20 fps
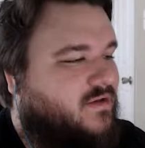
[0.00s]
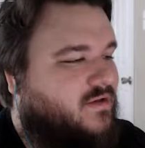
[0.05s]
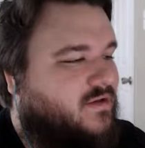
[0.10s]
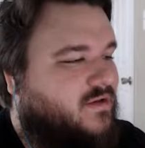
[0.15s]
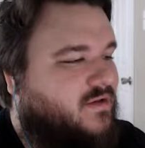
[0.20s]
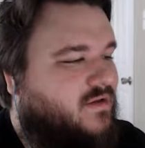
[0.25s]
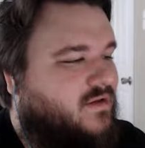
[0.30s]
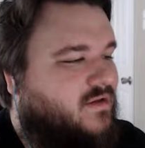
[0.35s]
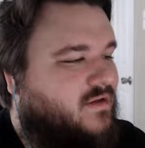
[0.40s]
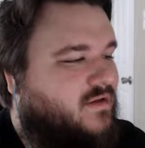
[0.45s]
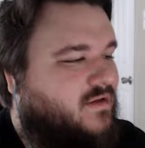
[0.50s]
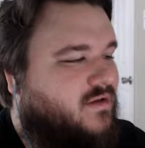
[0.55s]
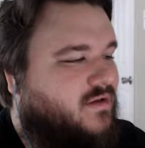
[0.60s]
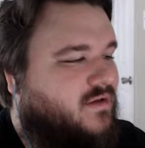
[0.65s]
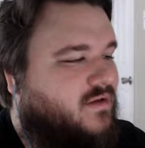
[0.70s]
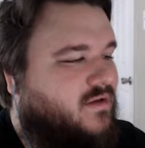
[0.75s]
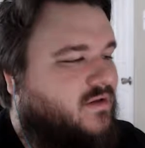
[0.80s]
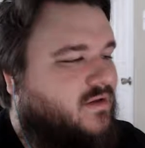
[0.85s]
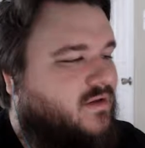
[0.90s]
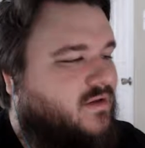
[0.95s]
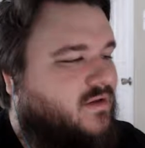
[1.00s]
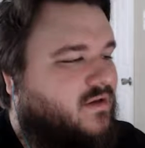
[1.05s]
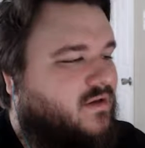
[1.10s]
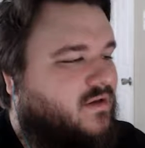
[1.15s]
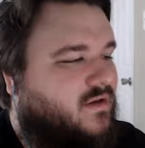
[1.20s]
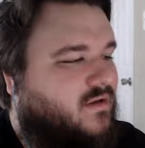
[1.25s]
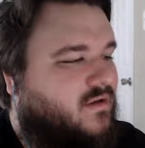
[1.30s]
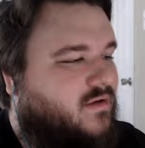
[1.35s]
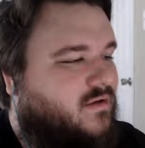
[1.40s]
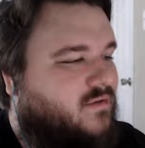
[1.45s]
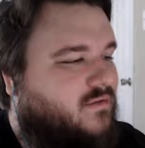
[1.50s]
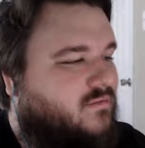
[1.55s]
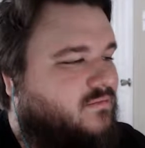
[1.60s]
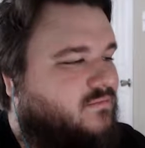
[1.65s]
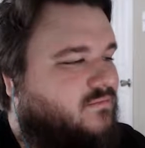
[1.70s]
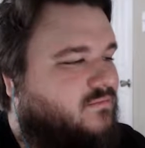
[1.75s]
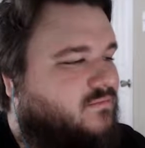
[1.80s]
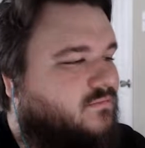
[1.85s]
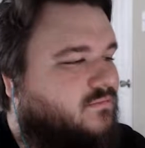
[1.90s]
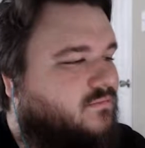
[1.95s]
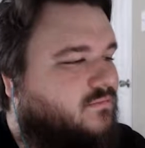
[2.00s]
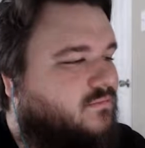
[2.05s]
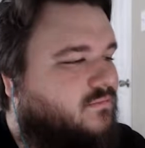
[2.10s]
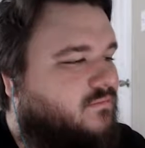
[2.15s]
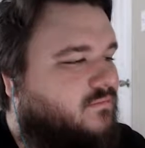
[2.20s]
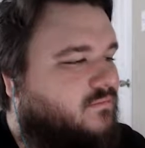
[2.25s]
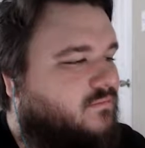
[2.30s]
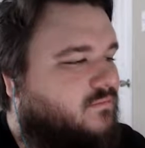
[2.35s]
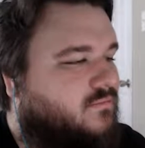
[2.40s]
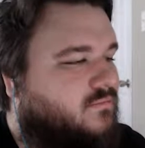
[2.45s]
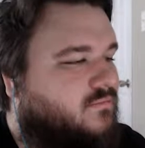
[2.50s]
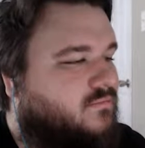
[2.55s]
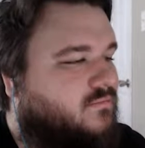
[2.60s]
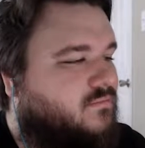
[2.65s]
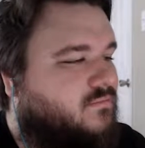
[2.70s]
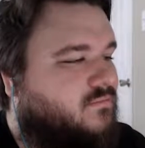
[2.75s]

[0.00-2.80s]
[no speech]